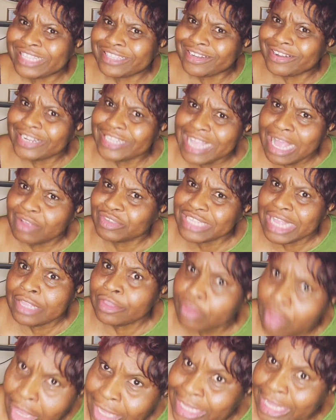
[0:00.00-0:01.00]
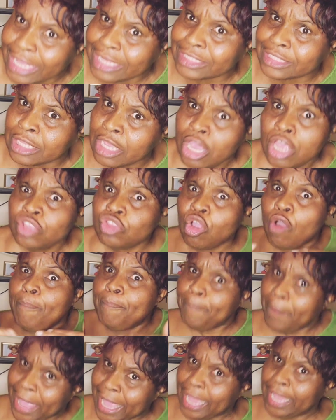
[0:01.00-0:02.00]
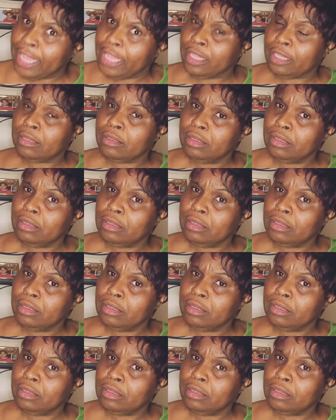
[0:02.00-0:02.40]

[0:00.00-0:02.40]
$3,000 to pay